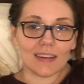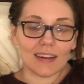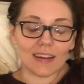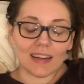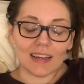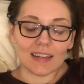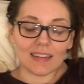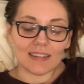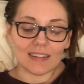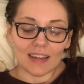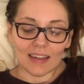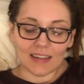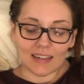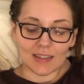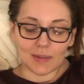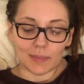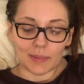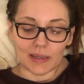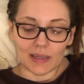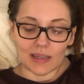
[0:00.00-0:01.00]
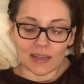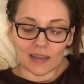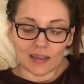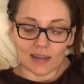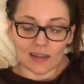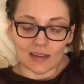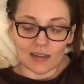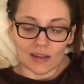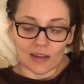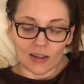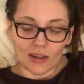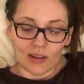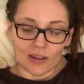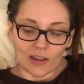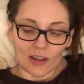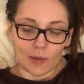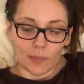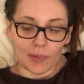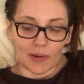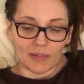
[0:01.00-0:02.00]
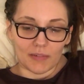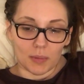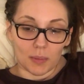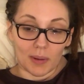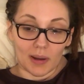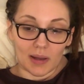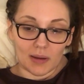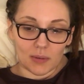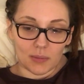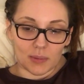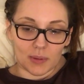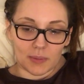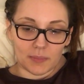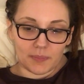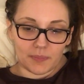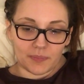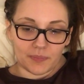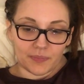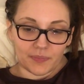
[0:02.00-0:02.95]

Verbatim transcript: night turned into be a bit of a wild one.